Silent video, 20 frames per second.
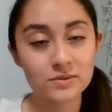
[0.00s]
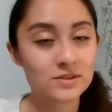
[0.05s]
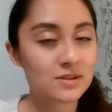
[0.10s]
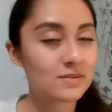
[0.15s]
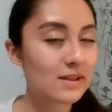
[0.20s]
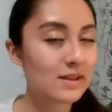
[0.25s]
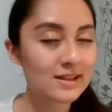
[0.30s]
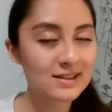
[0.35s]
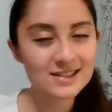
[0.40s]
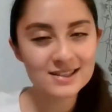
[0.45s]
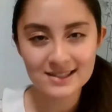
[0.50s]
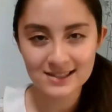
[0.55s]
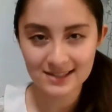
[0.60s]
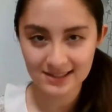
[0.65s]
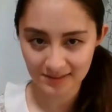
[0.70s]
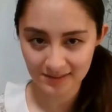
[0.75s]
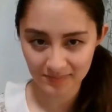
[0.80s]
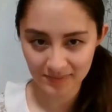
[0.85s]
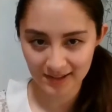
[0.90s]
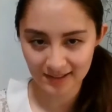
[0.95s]
I mean, this is
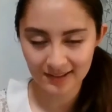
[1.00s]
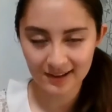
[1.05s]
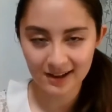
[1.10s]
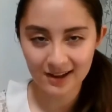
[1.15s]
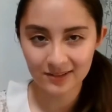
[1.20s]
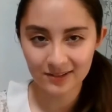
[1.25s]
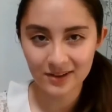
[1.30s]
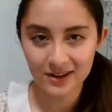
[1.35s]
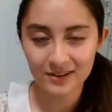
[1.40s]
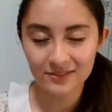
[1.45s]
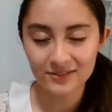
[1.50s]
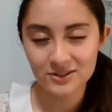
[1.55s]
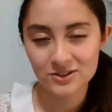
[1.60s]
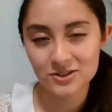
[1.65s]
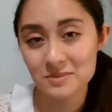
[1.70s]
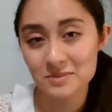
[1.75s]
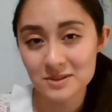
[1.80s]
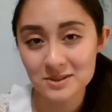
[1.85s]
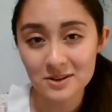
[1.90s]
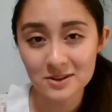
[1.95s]
something that a lot of
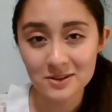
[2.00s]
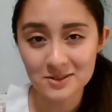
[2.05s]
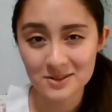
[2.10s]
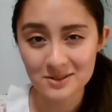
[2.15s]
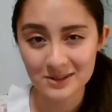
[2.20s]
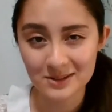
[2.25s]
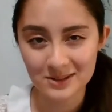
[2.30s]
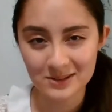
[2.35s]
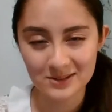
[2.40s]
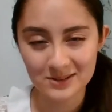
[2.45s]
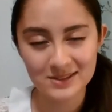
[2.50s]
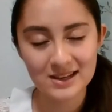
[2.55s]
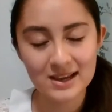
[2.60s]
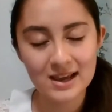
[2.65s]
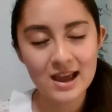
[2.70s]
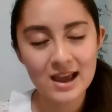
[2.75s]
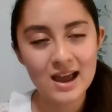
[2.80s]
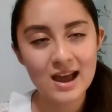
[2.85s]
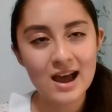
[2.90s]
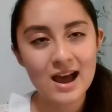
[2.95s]
instruments also use
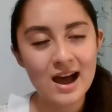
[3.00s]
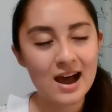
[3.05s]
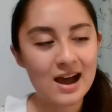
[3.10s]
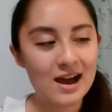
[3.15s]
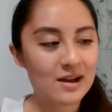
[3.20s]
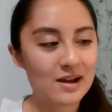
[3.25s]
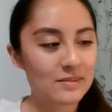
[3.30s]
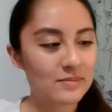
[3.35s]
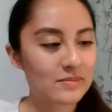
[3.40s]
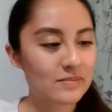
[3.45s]
um,